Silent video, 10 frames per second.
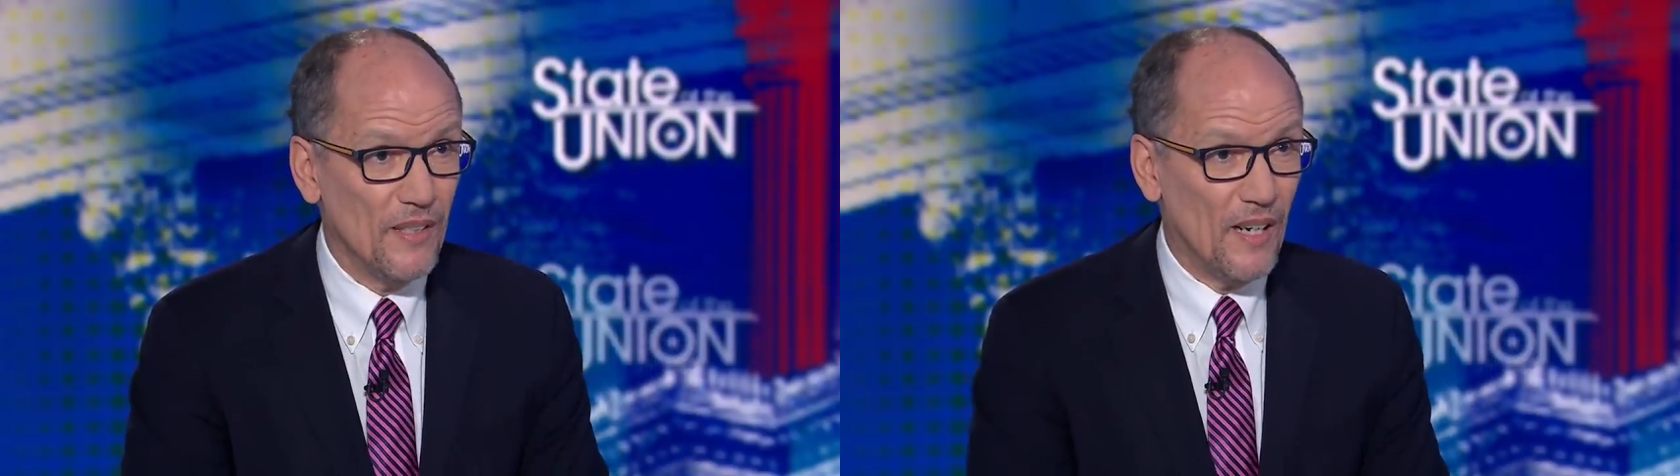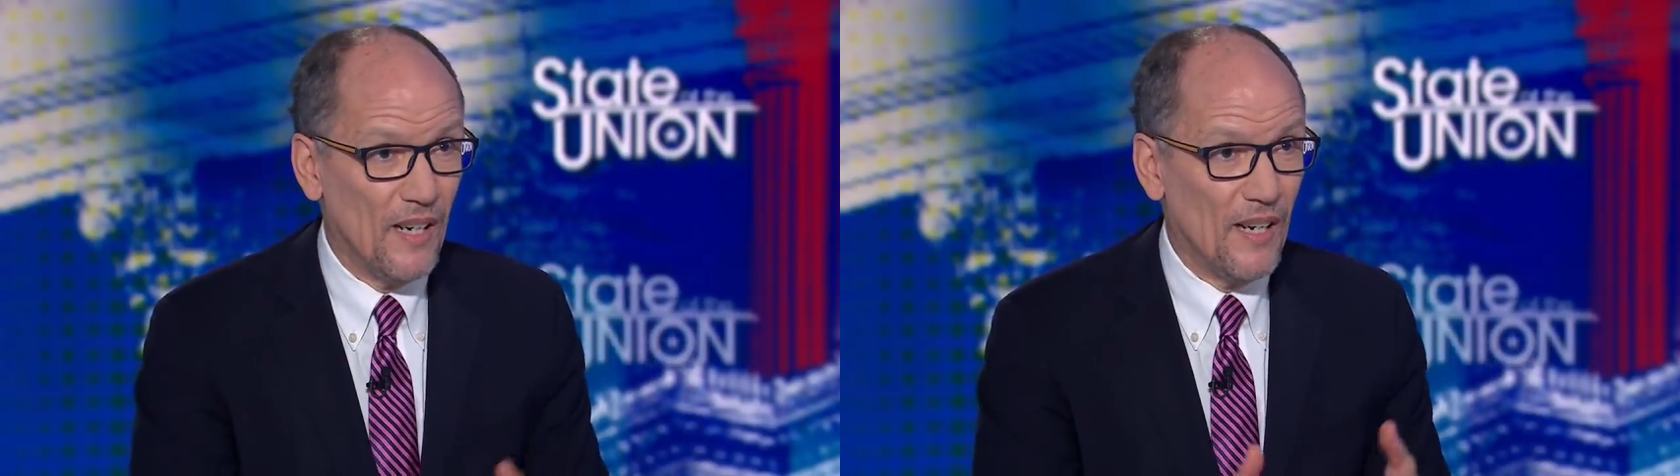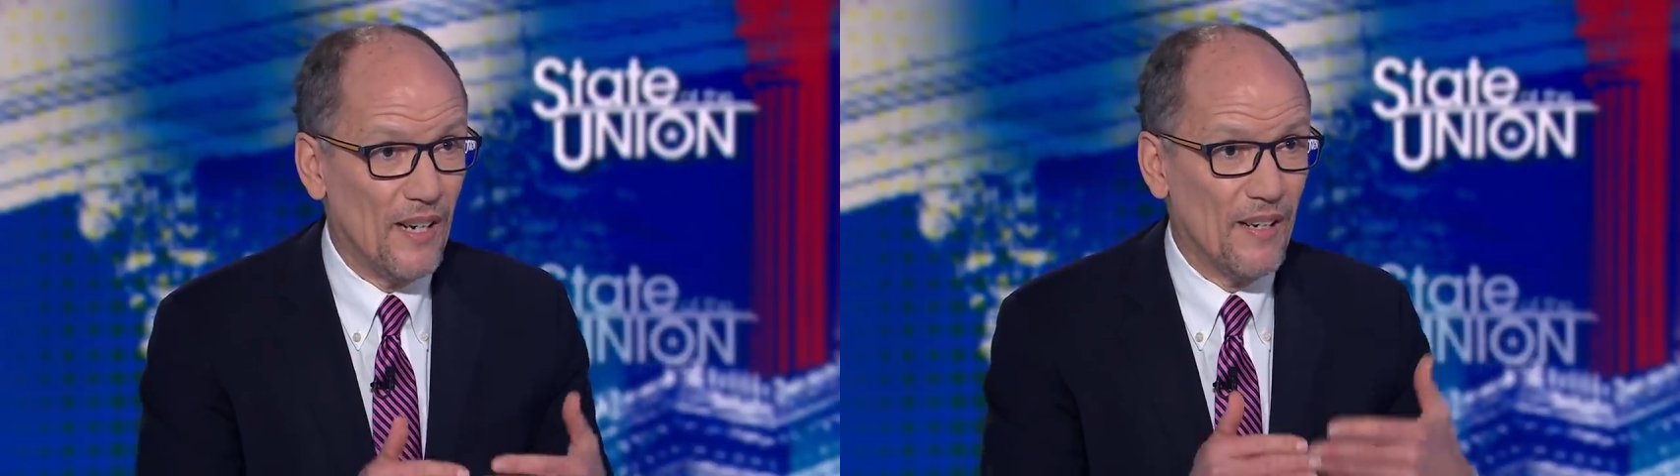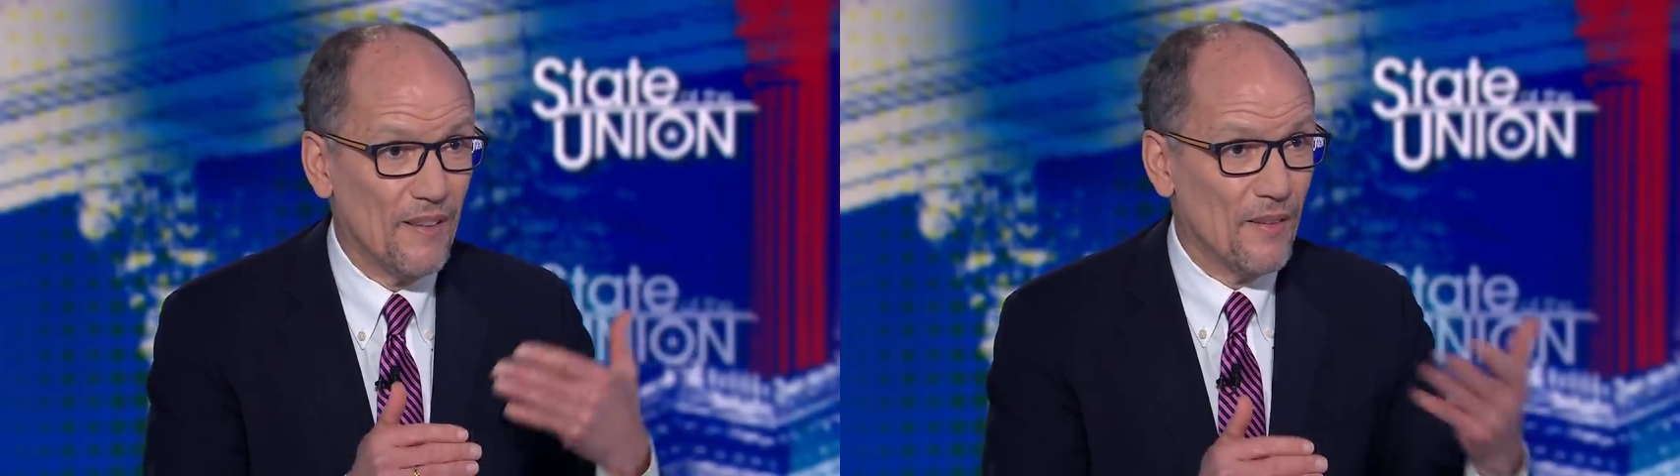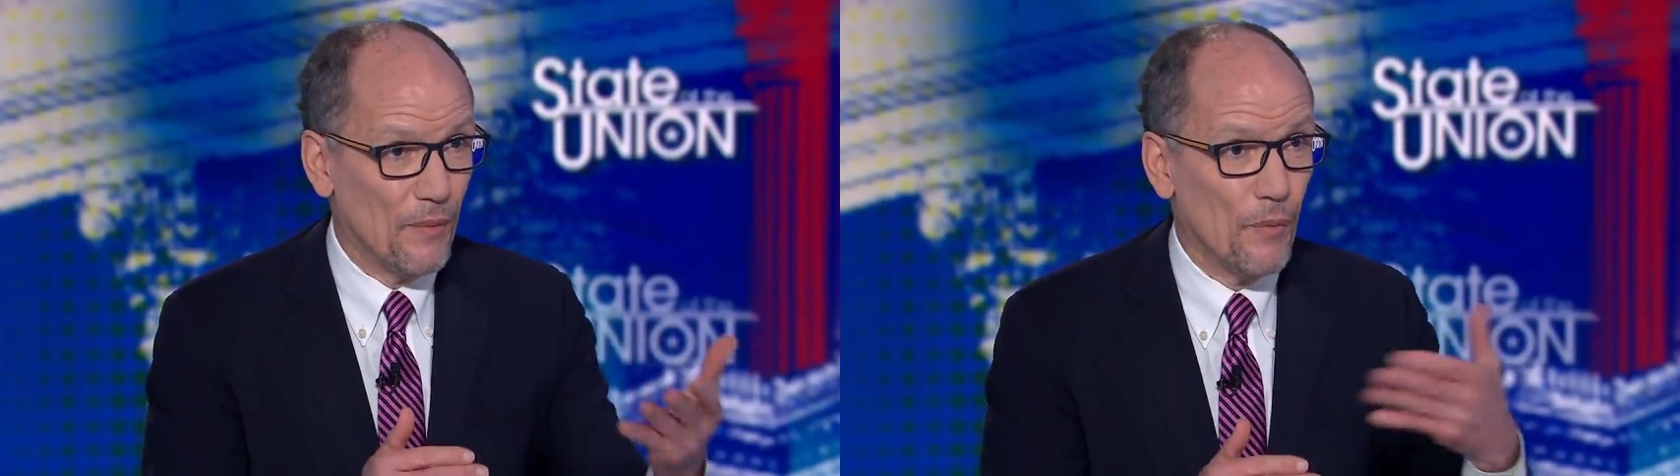Uh,
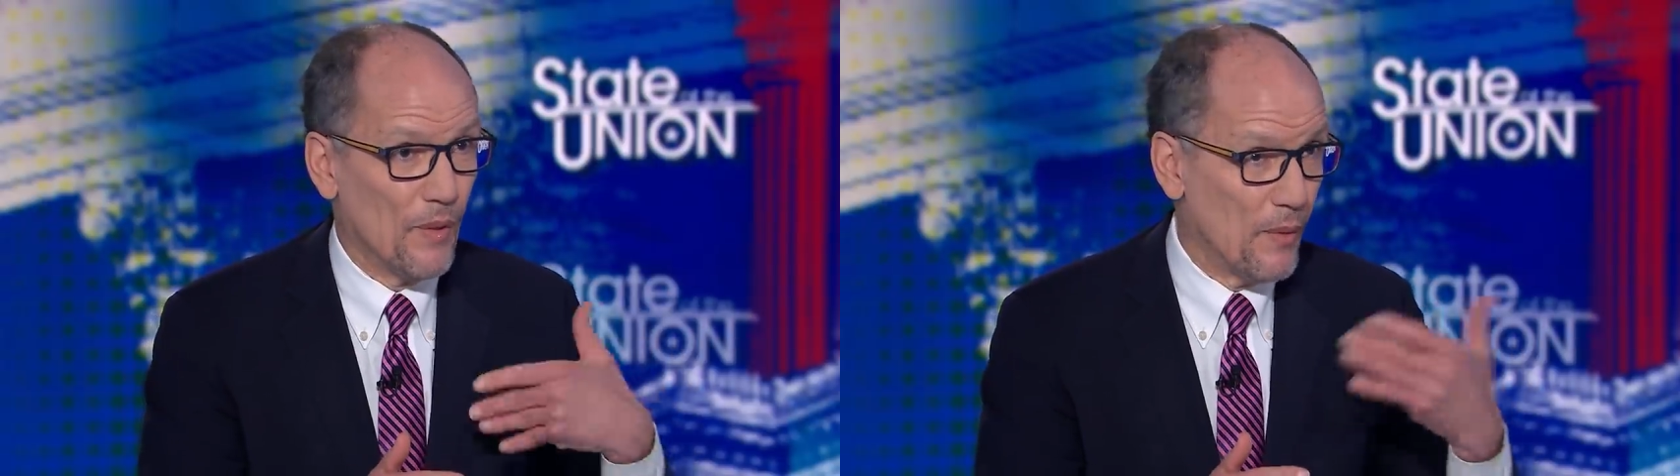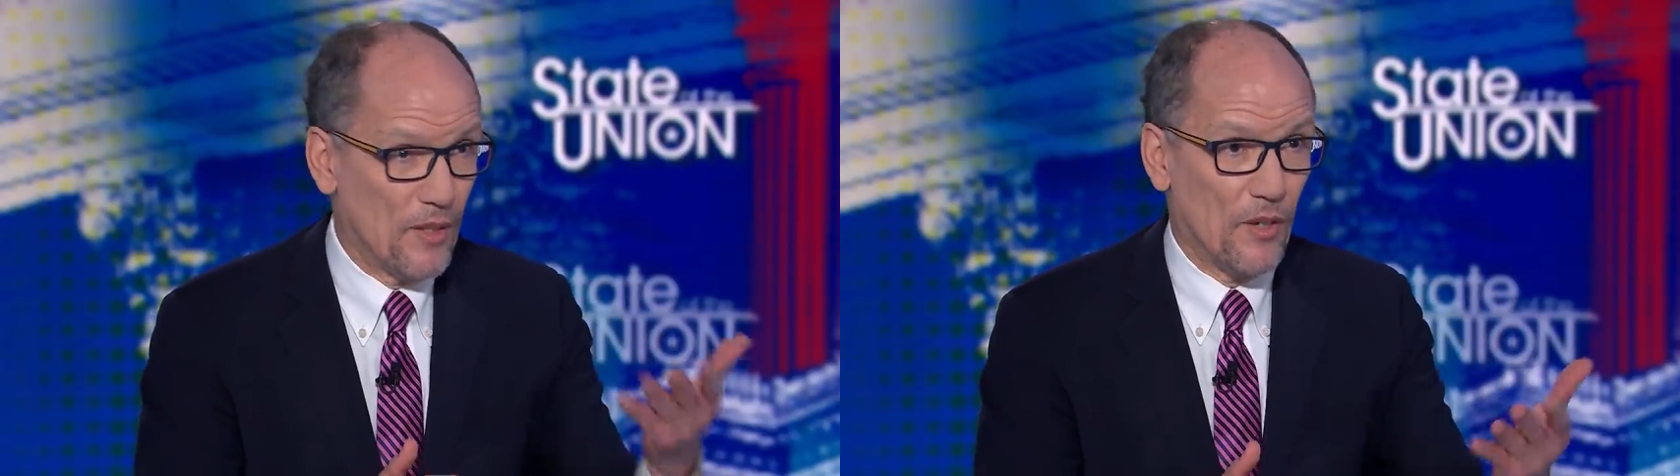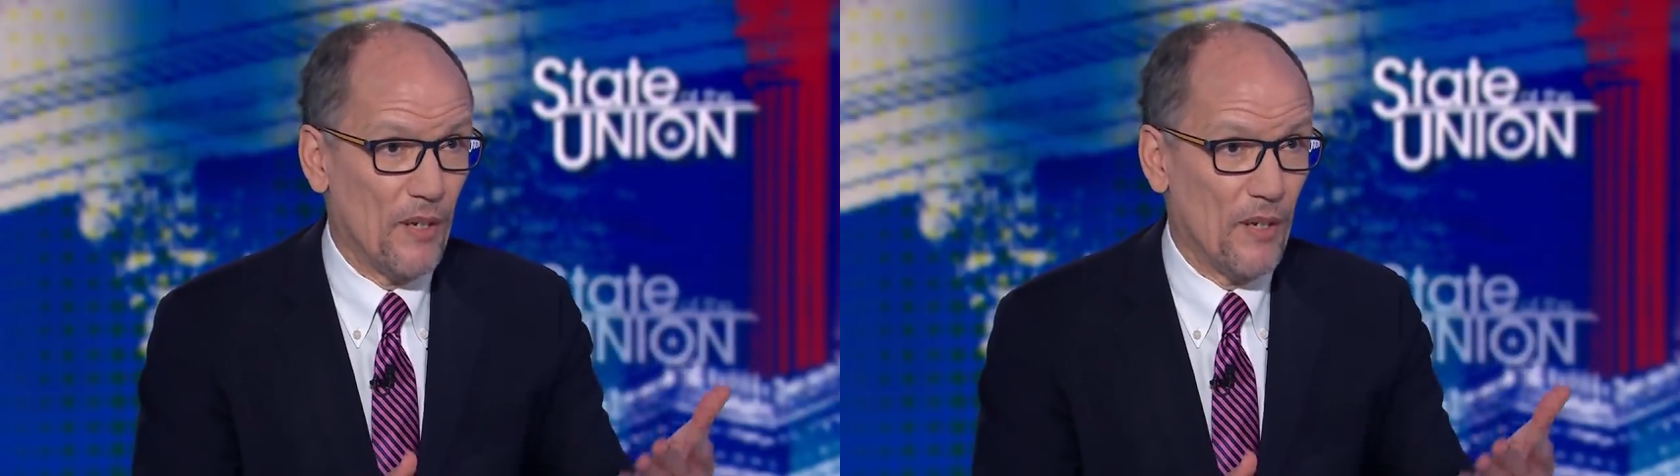it's going